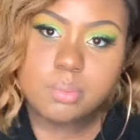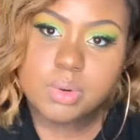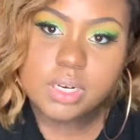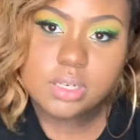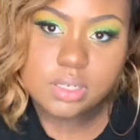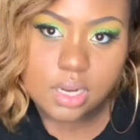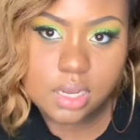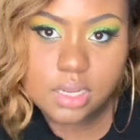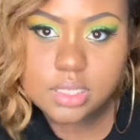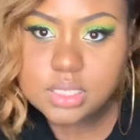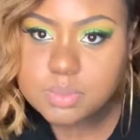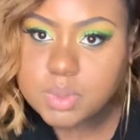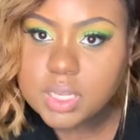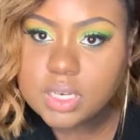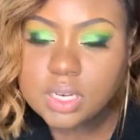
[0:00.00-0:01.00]
Britten's
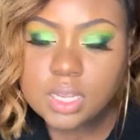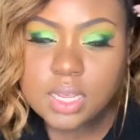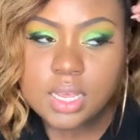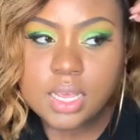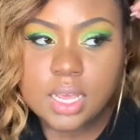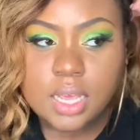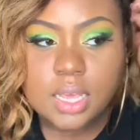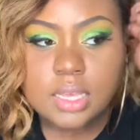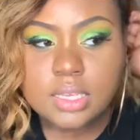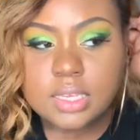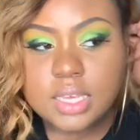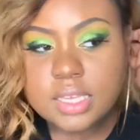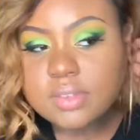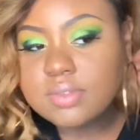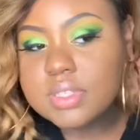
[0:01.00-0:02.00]
husband
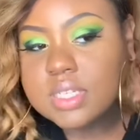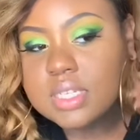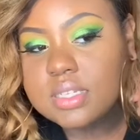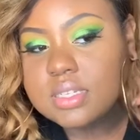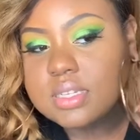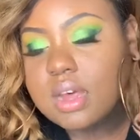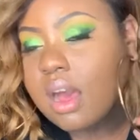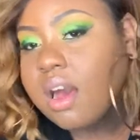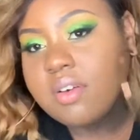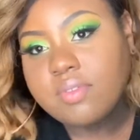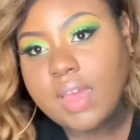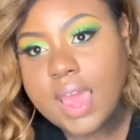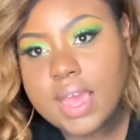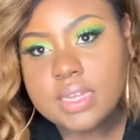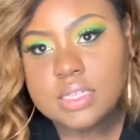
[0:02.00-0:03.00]
gives off
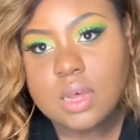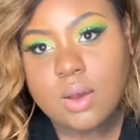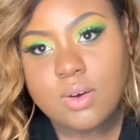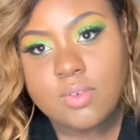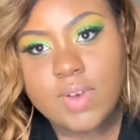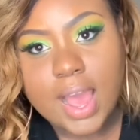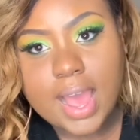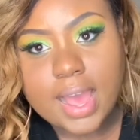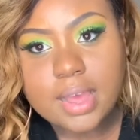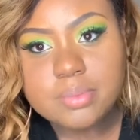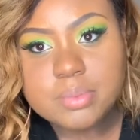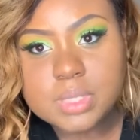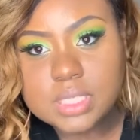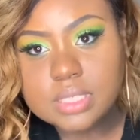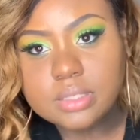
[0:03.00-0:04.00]
asshole
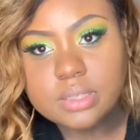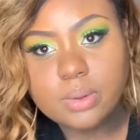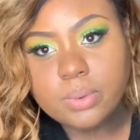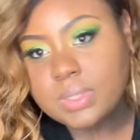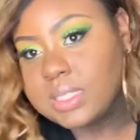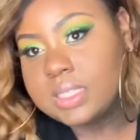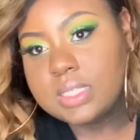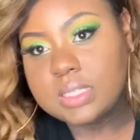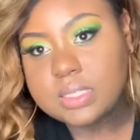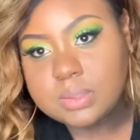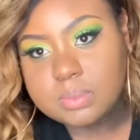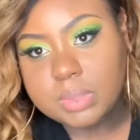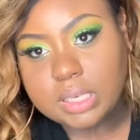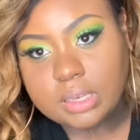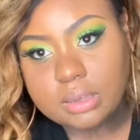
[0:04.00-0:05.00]
vibes? Or is it just
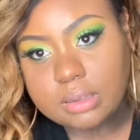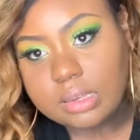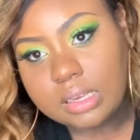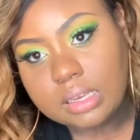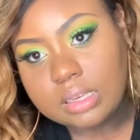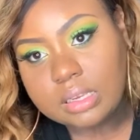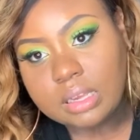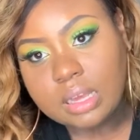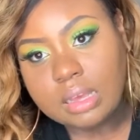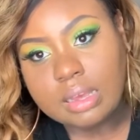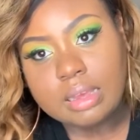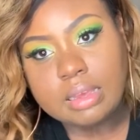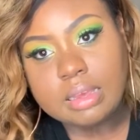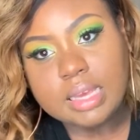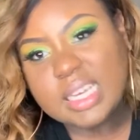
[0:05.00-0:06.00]
me?
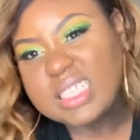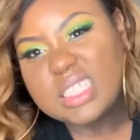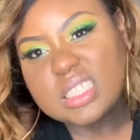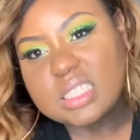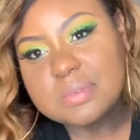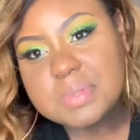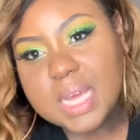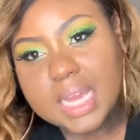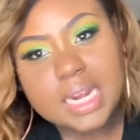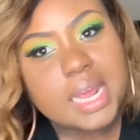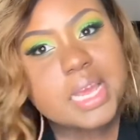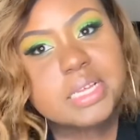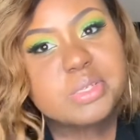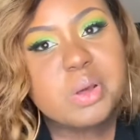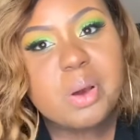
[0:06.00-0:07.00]
He just seems like an
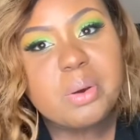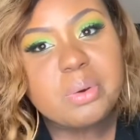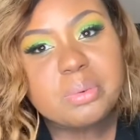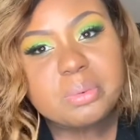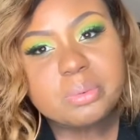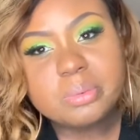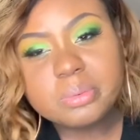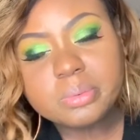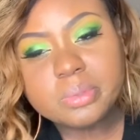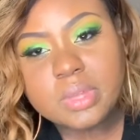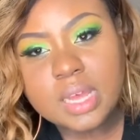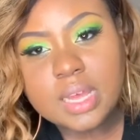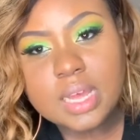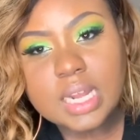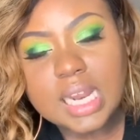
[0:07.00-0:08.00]
asshole.
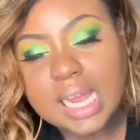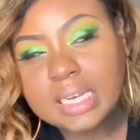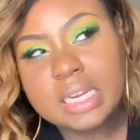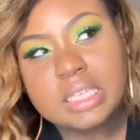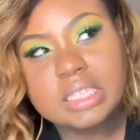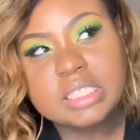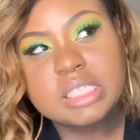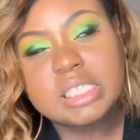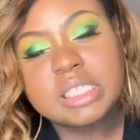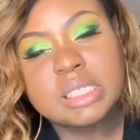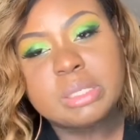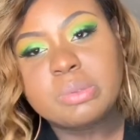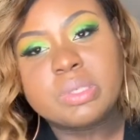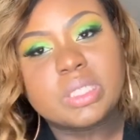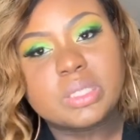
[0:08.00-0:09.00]
Like nothing she
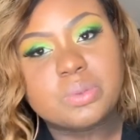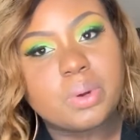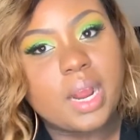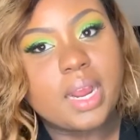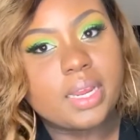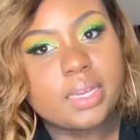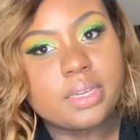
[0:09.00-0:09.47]
do is right.